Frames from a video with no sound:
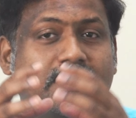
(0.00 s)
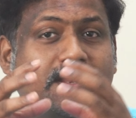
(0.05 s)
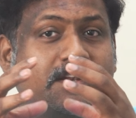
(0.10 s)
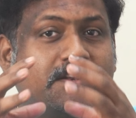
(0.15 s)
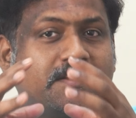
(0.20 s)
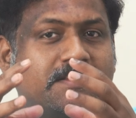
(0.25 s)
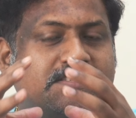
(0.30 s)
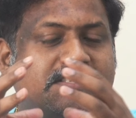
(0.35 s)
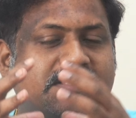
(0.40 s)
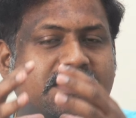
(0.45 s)
the
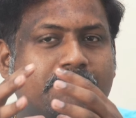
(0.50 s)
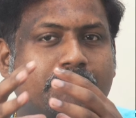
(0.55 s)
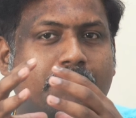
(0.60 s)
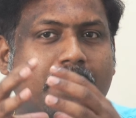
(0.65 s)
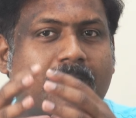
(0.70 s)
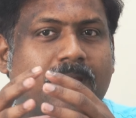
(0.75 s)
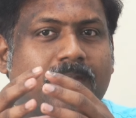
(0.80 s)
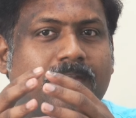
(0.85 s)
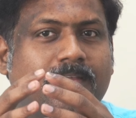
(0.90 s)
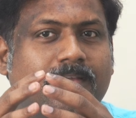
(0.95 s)
interesting
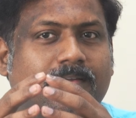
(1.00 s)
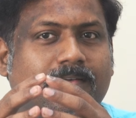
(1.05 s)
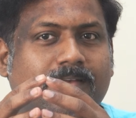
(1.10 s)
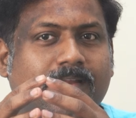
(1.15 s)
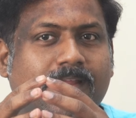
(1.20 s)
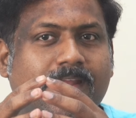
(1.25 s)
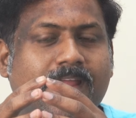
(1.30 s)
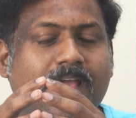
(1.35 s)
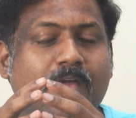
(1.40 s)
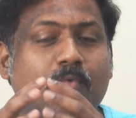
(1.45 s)
part here
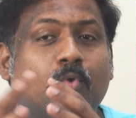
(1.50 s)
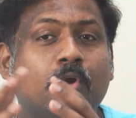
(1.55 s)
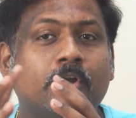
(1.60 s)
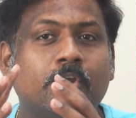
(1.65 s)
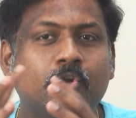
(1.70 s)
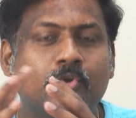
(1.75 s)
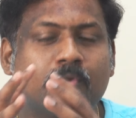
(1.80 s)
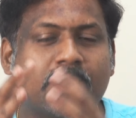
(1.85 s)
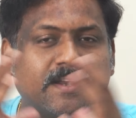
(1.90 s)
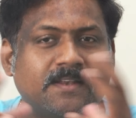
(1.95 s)
right i
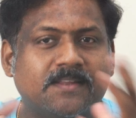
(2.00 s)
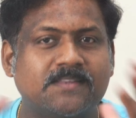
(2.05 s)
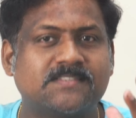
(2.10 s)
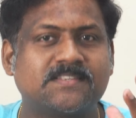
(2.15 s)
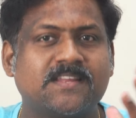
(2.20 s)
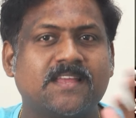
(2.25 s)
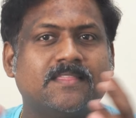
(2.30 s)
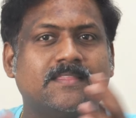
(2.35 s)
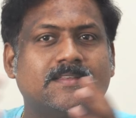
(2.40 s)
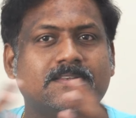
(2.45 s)
want you to
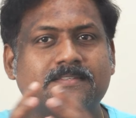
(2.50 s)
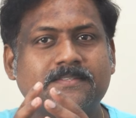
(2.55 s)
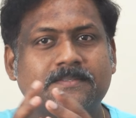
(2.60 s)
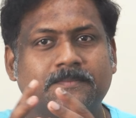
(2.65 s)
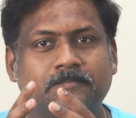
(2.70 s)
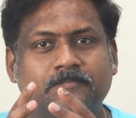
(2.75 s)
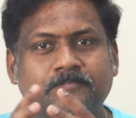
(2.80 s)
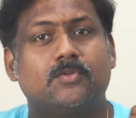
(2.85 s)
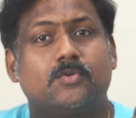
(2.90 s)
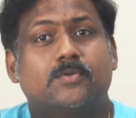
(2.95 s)
understand this
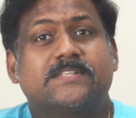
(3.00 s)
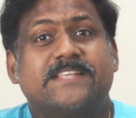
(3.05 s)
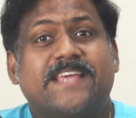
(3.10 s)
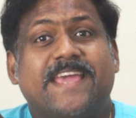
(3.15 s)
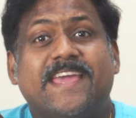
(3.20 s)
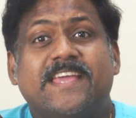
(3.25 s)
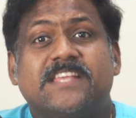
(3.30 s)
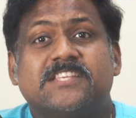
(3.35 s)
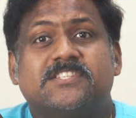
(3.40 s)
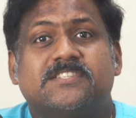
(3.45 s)
those
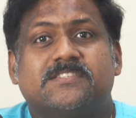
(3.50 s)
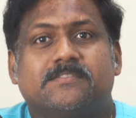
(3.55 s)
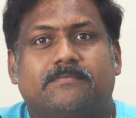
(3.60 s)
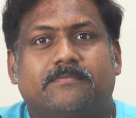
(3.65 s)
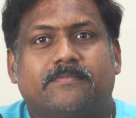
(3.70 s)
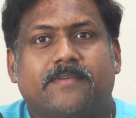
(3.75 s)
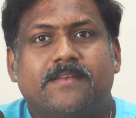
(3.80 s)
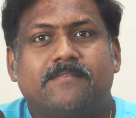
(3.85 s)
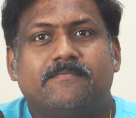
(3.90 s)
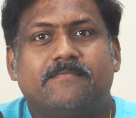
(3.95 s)
age
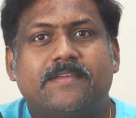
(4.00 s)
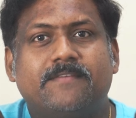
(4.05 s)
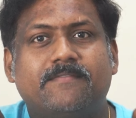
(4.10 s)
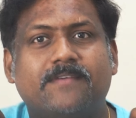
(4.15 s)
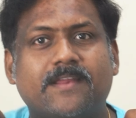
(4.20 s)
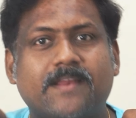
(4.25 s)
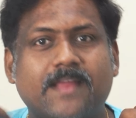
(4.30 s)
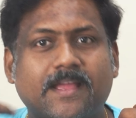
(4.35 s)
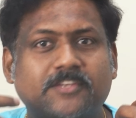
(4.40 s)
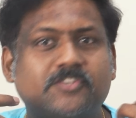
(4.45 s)
when we
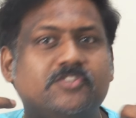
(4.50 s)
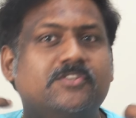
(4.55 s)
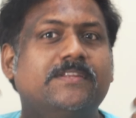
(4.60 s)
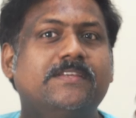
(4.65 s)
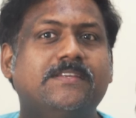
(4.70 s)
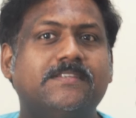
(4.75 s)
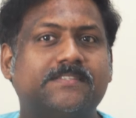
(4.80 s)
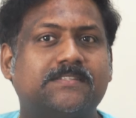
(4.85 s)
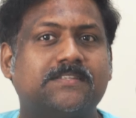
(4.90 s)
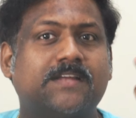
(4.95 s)
were
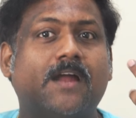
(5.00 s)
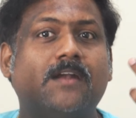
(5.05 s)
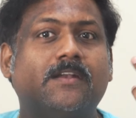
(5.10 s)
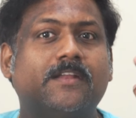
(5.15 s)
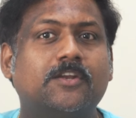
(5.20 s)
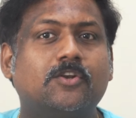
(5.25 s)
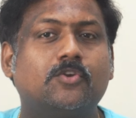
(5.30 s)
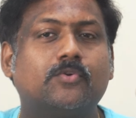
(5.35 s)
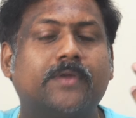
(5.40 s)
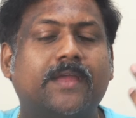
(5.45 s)
actually
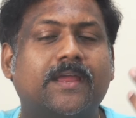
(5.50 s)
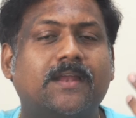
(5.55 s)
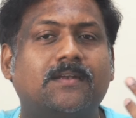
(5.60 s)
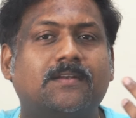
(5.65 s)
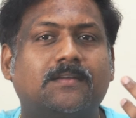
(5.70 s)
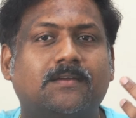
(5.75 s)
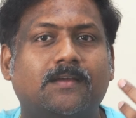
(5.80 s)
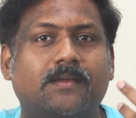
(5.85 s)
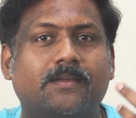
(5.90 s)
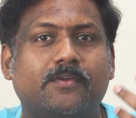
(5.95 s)
starting to
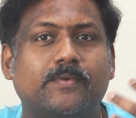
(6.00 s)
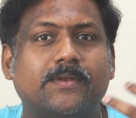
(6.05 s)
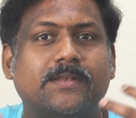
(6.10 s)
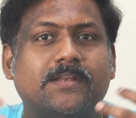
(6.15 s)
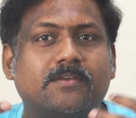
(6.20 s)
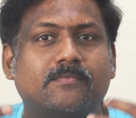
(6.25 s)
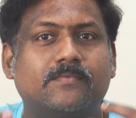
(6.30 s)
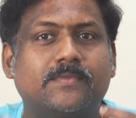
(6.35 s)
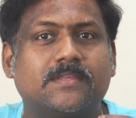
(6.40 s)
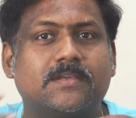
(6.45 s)
get
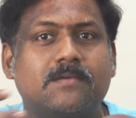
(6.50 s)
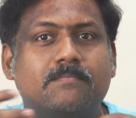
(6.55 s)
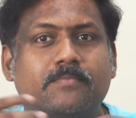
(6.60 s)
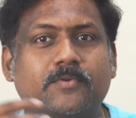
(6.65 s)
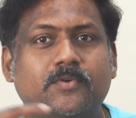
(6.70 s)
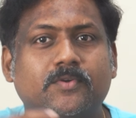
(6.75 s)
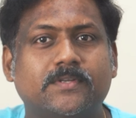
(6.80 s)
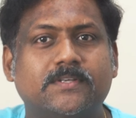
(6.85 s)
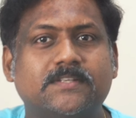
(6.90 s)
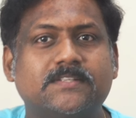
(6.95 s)
acquainted with
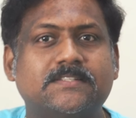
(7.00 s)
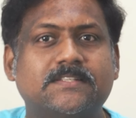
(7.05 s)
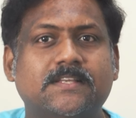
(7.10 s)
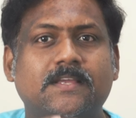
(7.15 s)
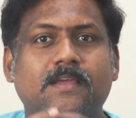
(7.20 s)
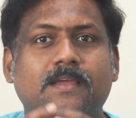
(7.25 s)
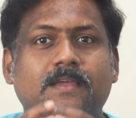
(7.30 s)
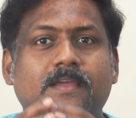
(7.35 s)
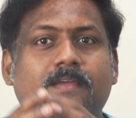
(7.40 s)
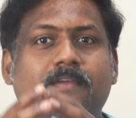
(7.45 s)
computers
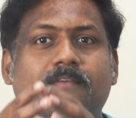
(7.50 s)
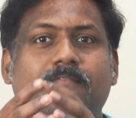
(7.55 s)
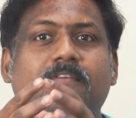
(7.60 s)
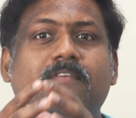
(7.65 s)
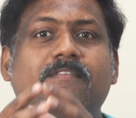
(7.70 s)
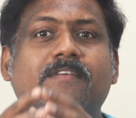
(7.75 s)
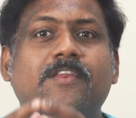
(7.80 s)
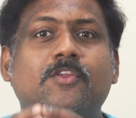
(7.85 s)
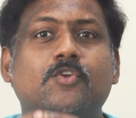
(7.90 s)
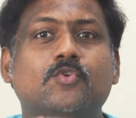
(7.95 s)

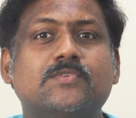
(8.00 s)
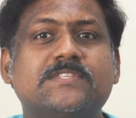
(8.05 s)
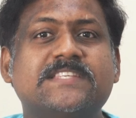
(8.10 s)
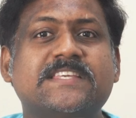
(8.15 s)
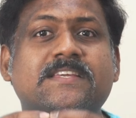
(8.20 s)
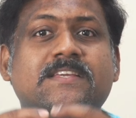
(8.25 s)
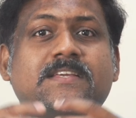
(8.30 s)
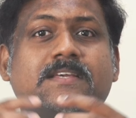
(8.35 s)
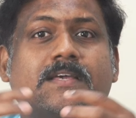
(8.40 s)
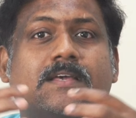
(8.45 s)
we were
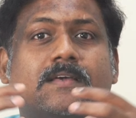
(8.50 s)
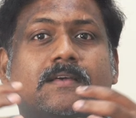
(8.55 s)
using